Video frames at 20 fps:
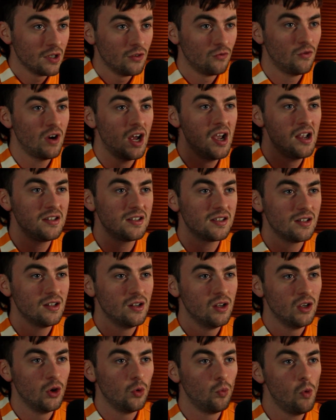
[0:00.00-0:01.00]
right?
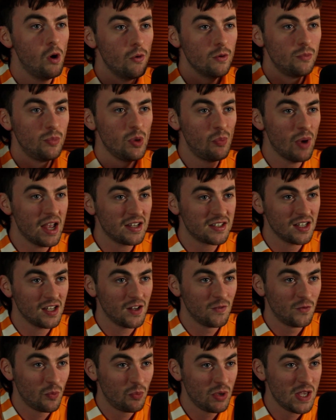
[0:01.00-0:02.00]
What would be better
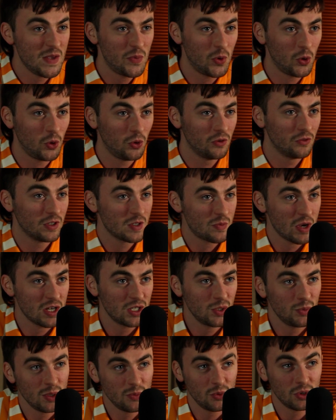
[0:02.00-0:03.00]
for people,
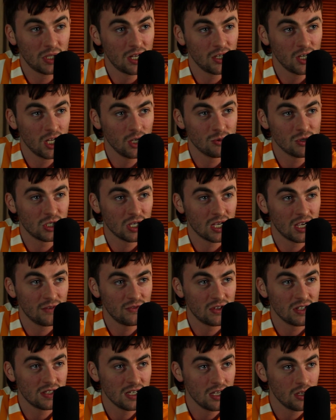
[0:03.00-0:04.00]
especially people that know us, if they
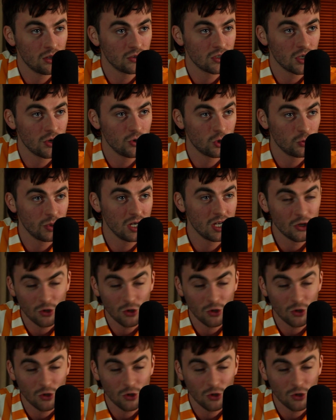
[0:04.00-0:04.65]
see on social media